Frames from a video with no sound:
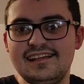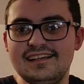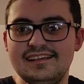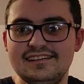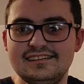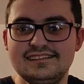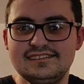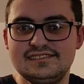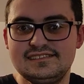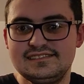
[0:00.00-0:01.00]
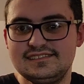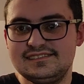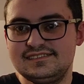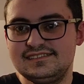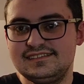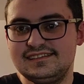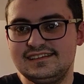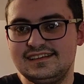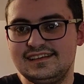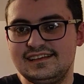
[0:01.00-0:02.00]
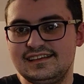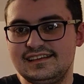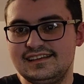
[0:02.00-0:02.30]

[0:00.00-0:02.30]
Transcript: This person isn't speaking.